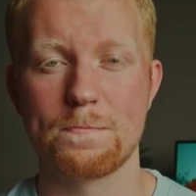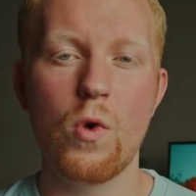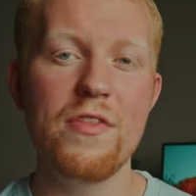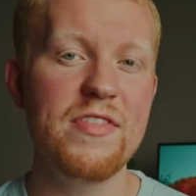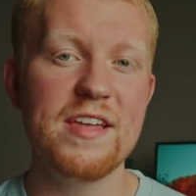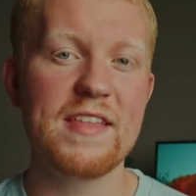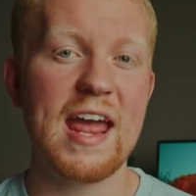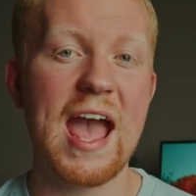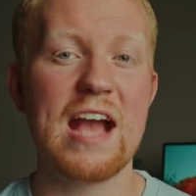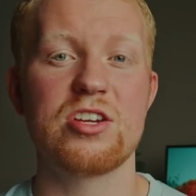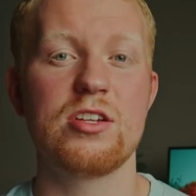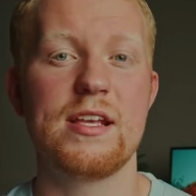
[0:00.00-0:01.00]
One thing that
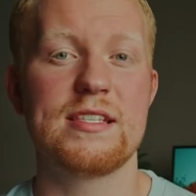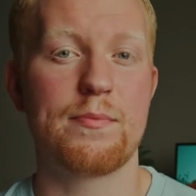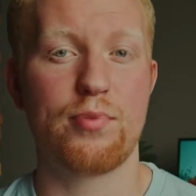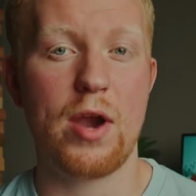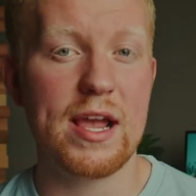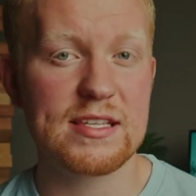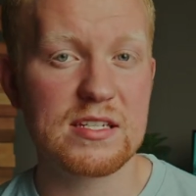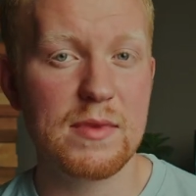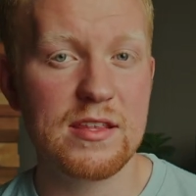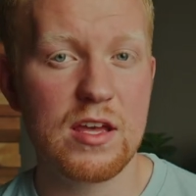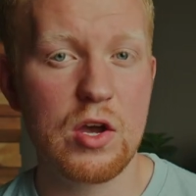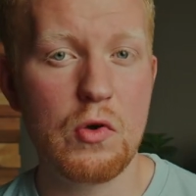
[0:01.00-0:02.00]
actually surprised
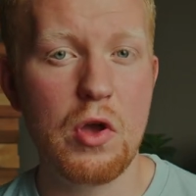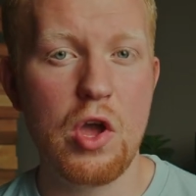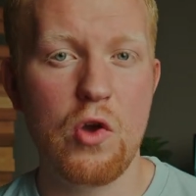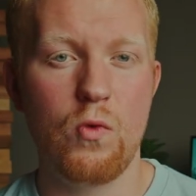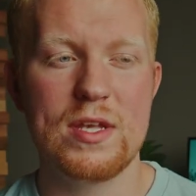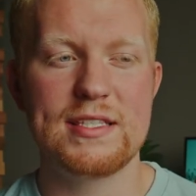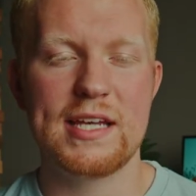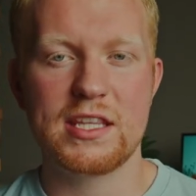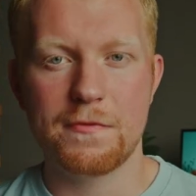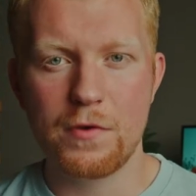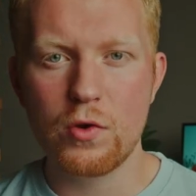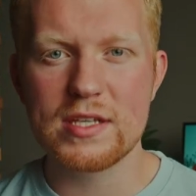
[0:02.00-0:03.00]
me though was that
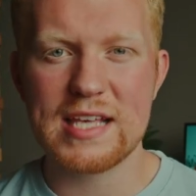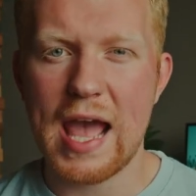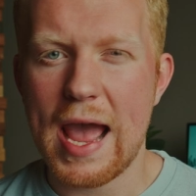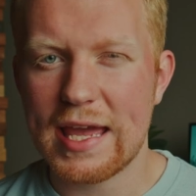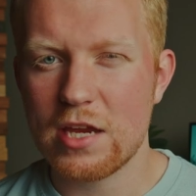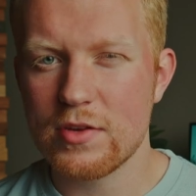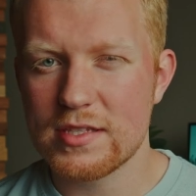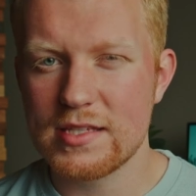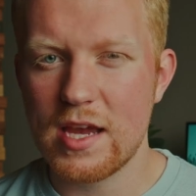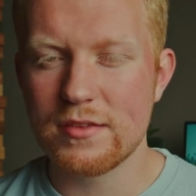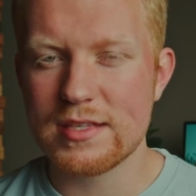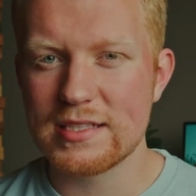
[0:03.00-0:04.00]
the focus
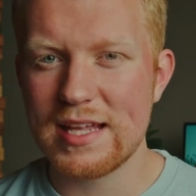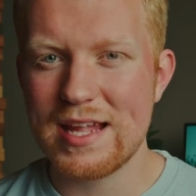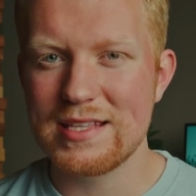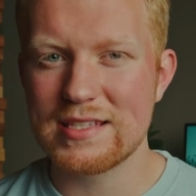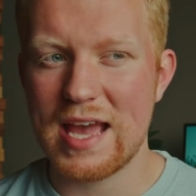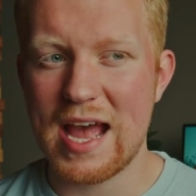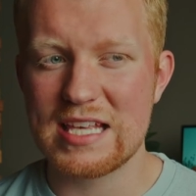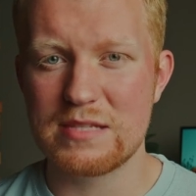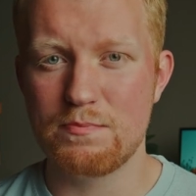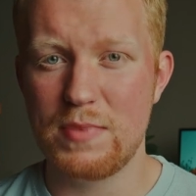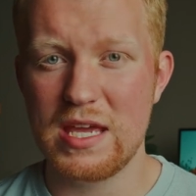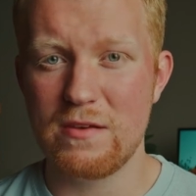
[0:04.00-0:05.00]
accuracy on this lens has
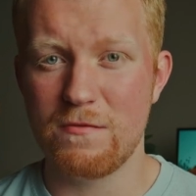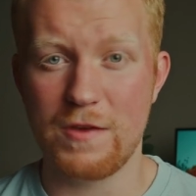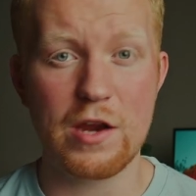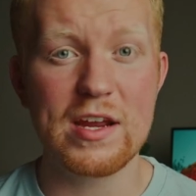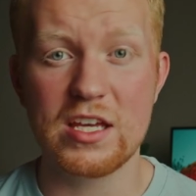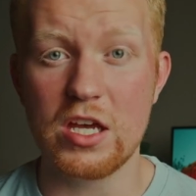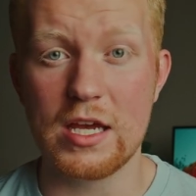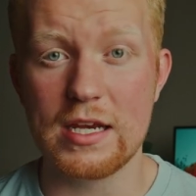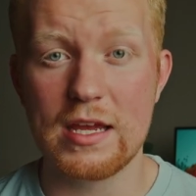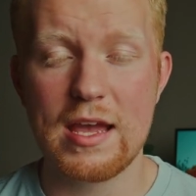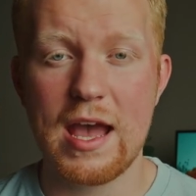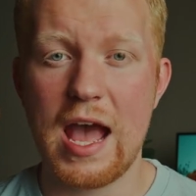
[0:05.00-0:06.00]
been very good.